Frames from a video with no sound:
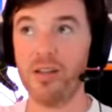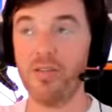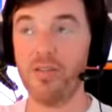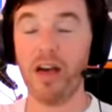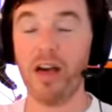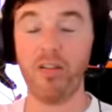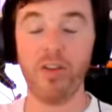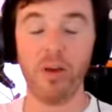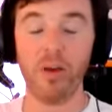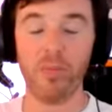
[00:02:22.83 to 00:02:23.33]

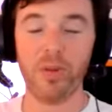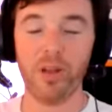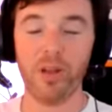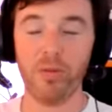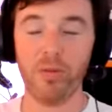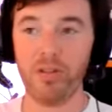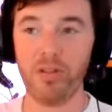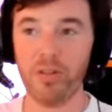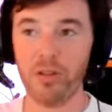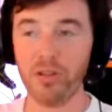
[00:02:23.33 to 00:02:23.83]
Valve company
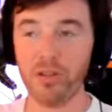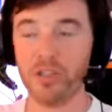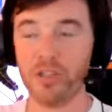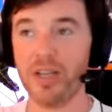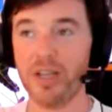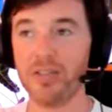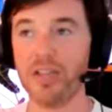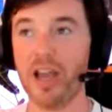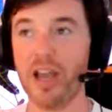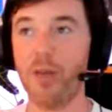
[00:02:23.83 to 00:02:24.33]

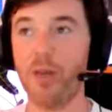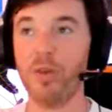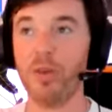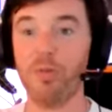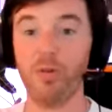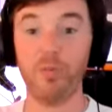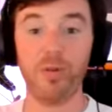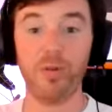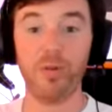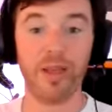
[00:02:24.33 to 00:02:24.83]
revolutionized how
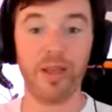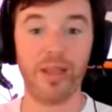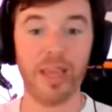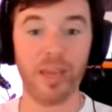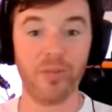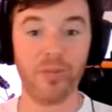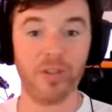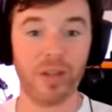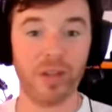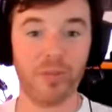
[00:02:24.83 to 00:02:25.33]
people play
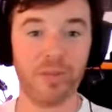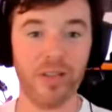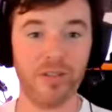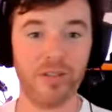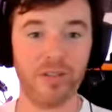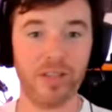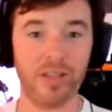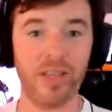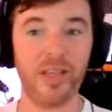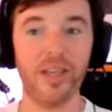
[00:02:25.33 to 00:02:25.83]
games on
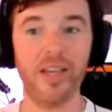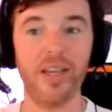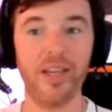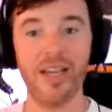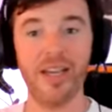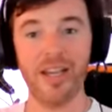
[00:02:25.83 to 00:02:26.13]
PC.